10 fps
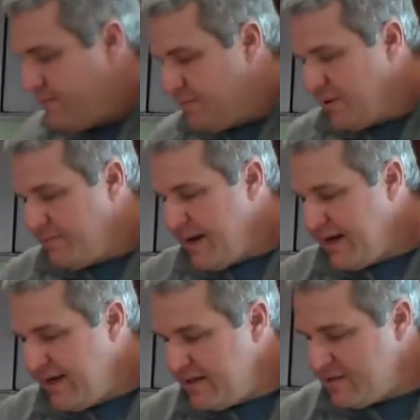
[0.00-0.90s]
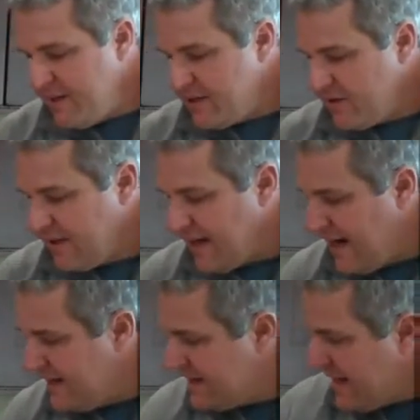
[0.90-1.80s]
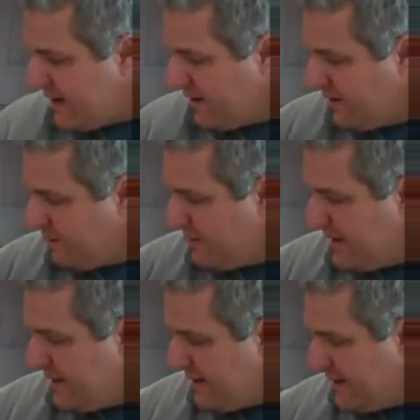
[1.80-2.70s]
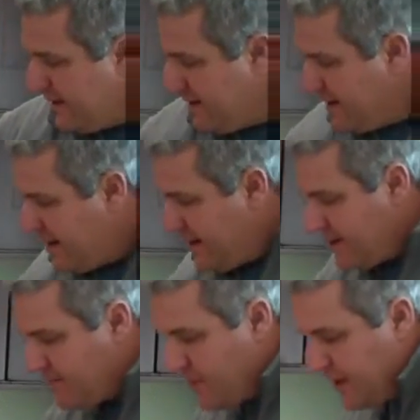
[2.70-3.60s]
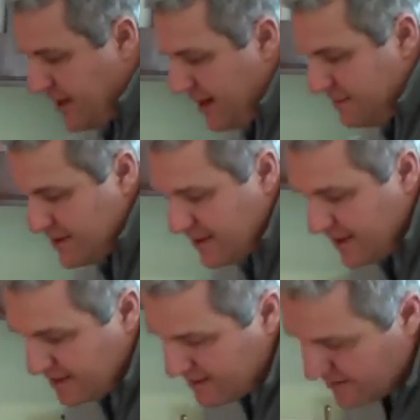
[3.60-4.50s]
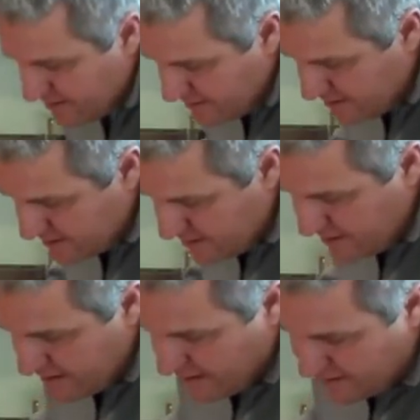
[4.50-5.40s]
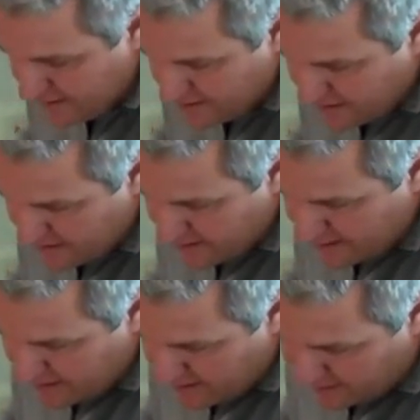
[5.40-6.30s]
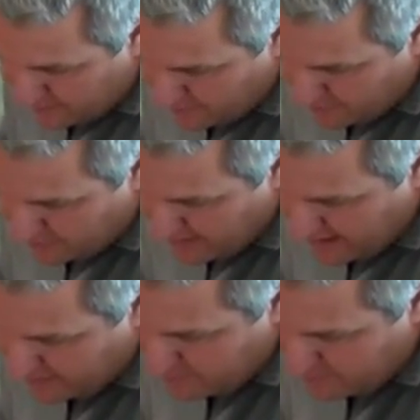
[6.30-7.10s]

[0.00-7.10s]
put back in, just make sure the guide is out a little bit, and it's pretty common sense. There's for lack of